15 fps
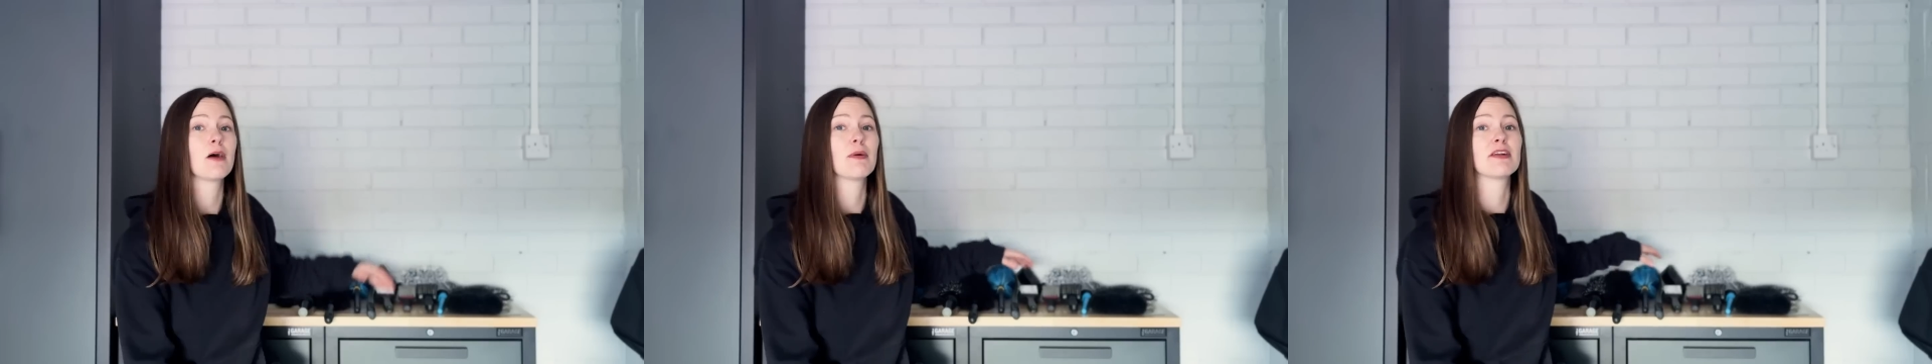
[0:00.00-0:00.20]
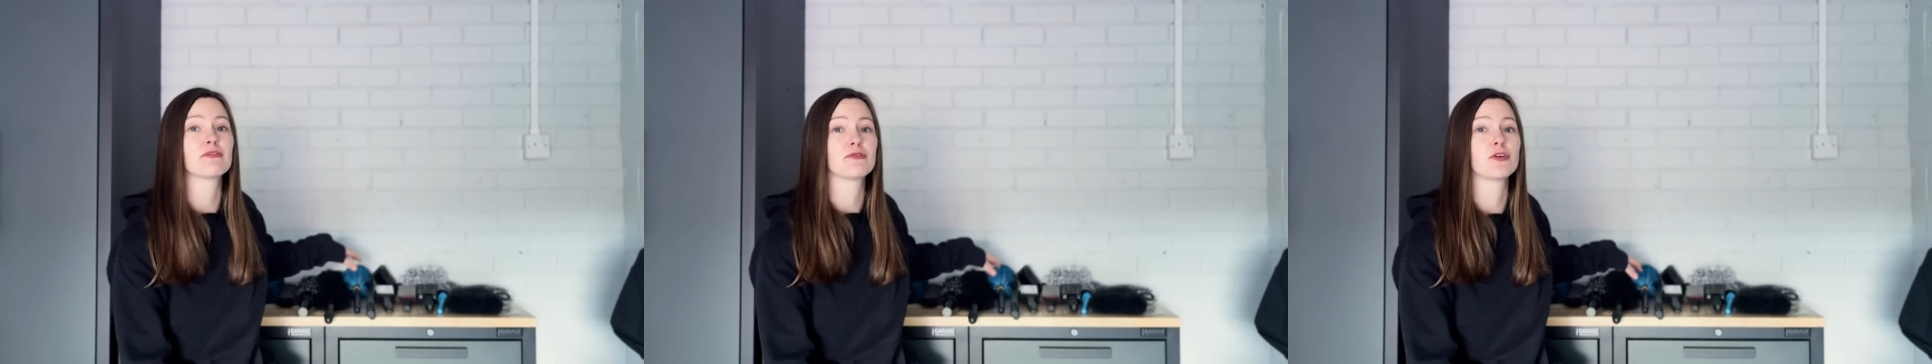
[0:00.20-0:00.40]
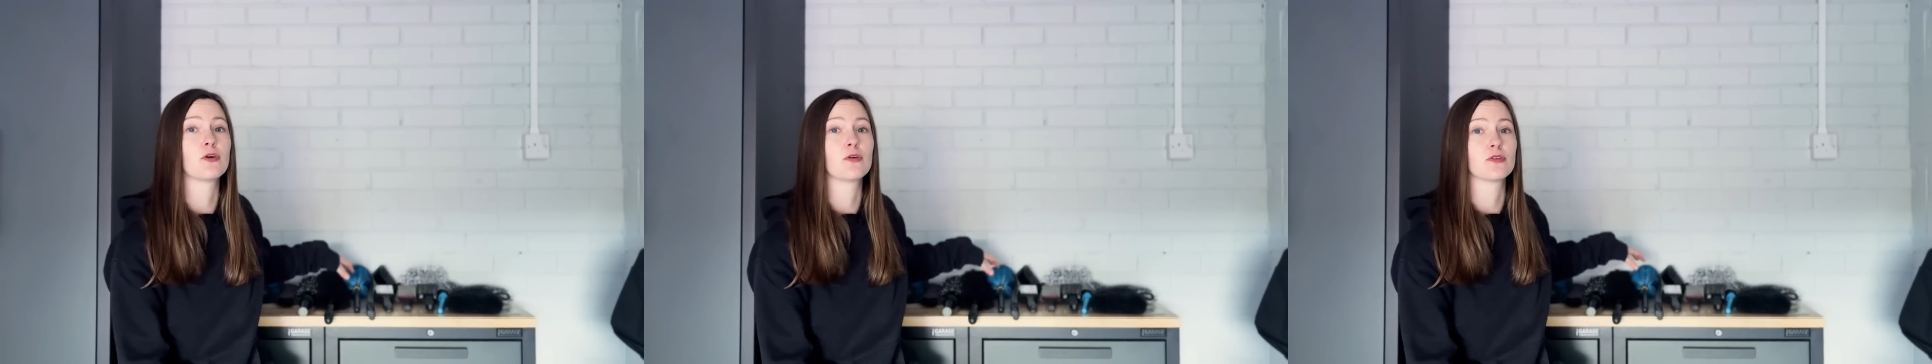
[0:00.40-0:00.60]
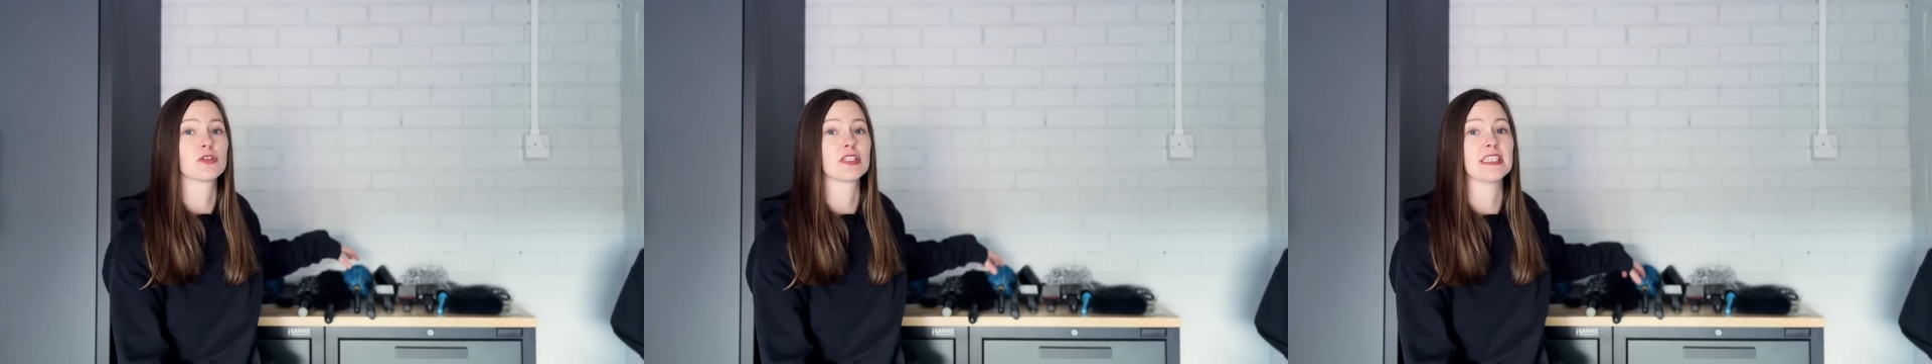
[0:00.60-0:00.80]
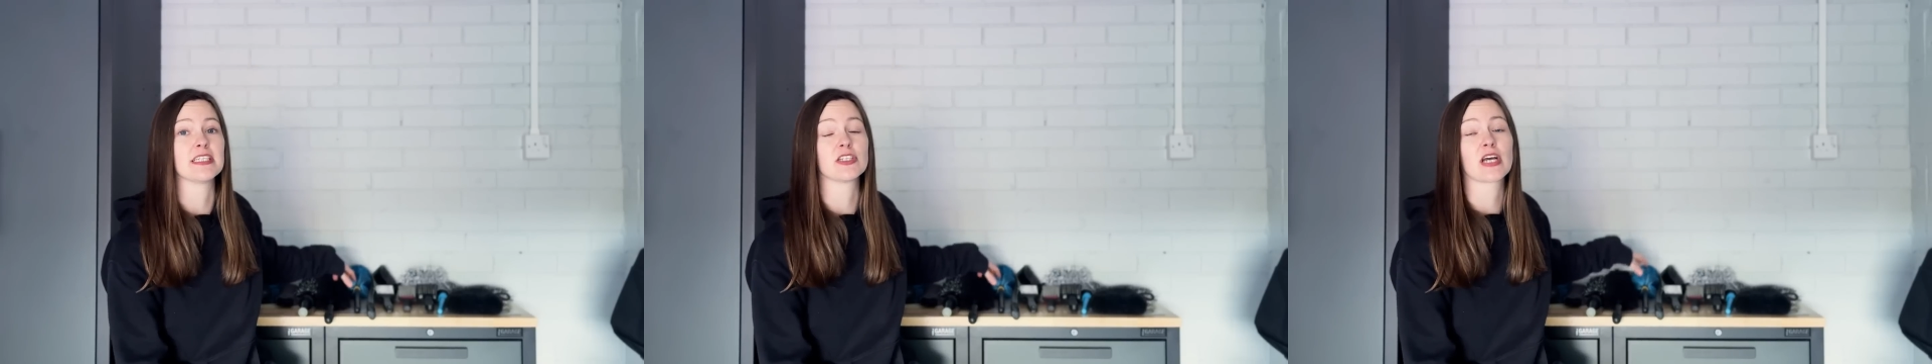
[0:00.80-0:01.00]
went for
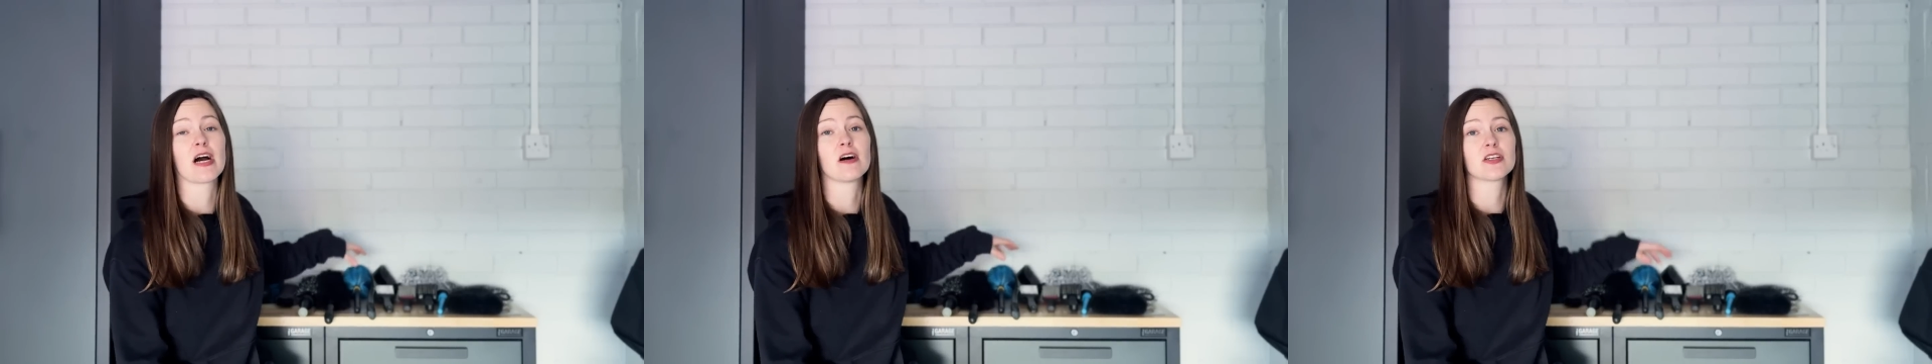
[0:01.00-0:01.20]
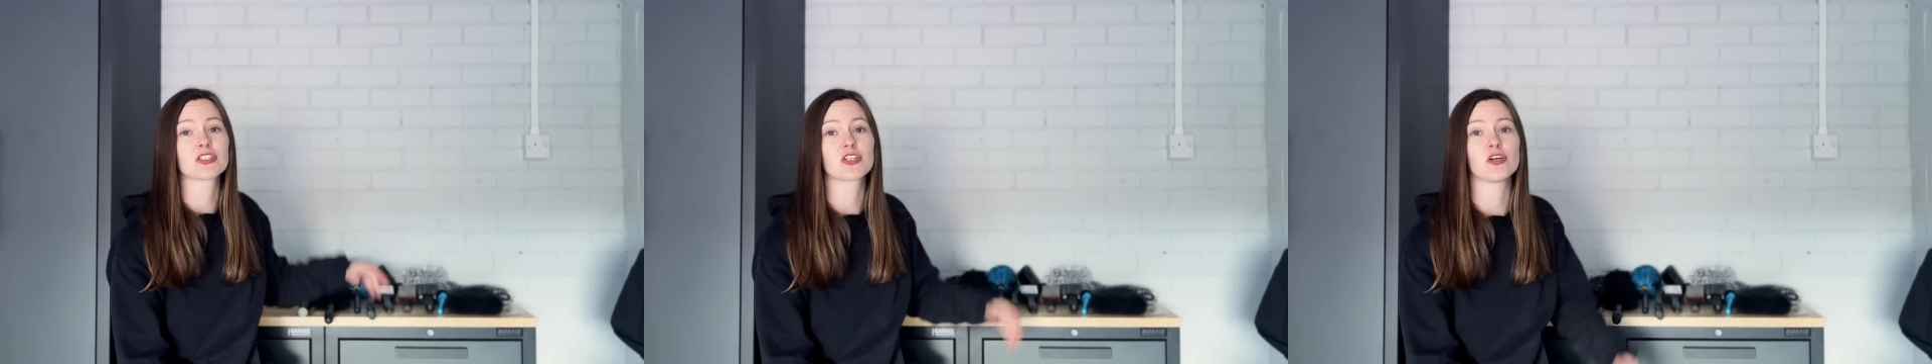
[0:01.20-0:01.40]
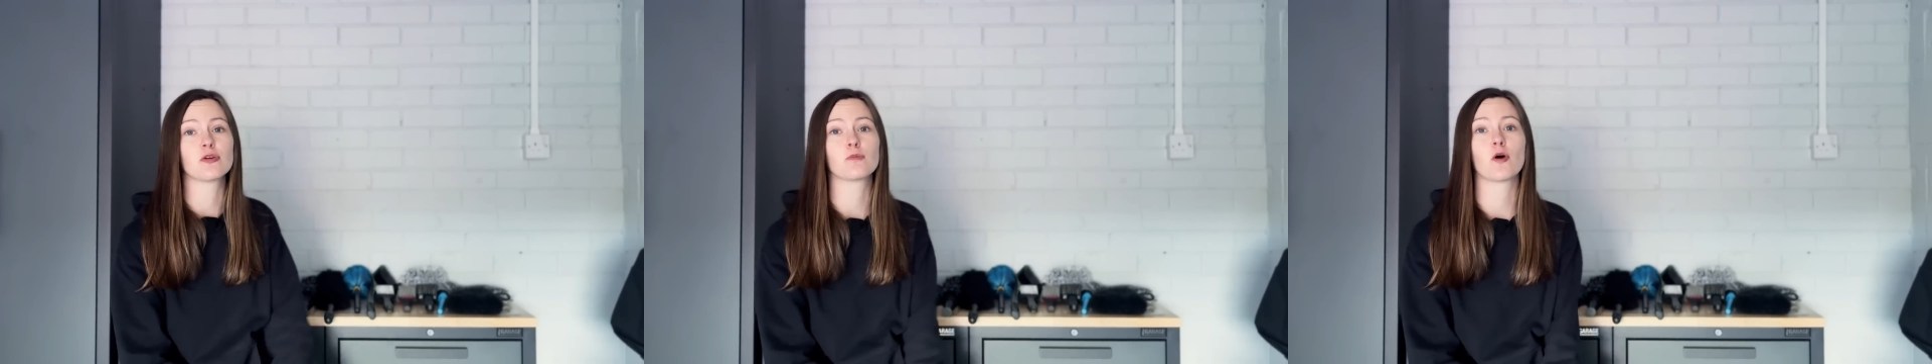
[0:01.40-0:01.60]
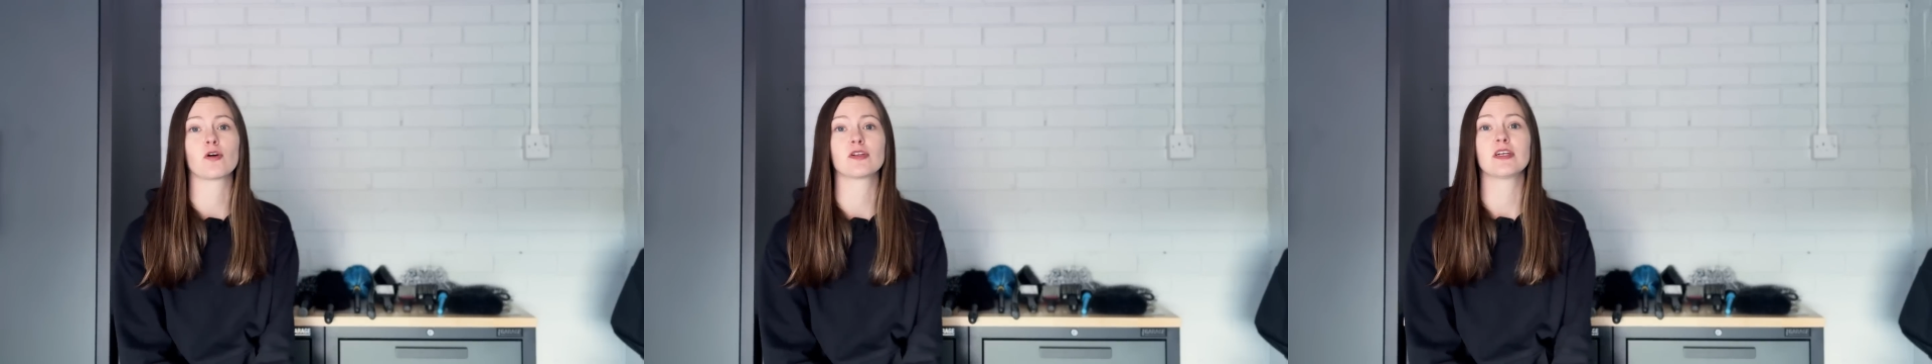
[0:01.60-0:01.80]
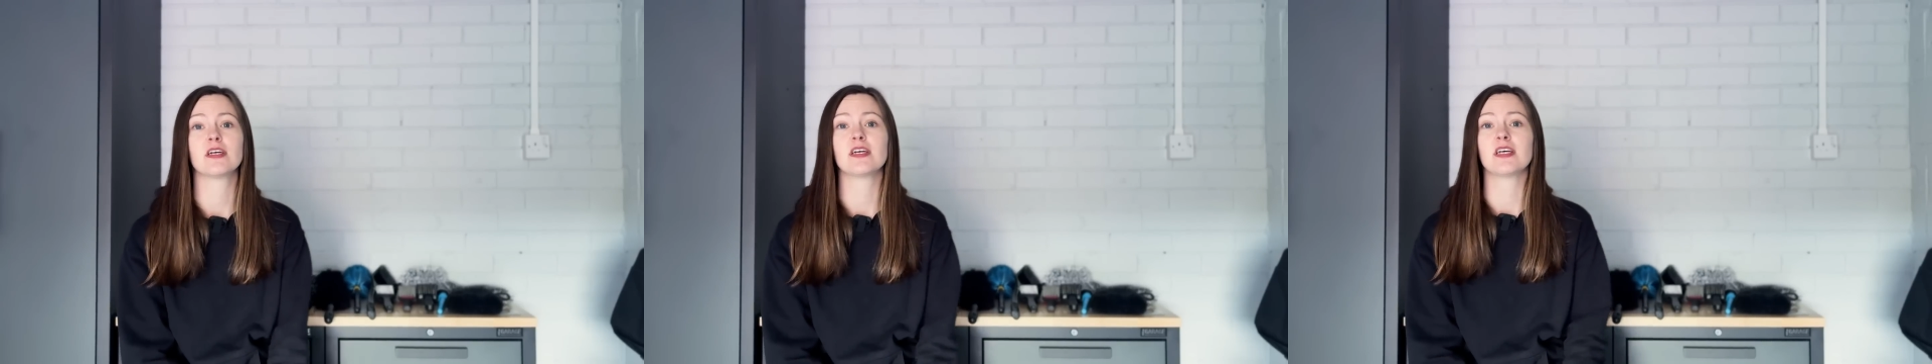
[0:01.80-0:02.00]
the car scope one,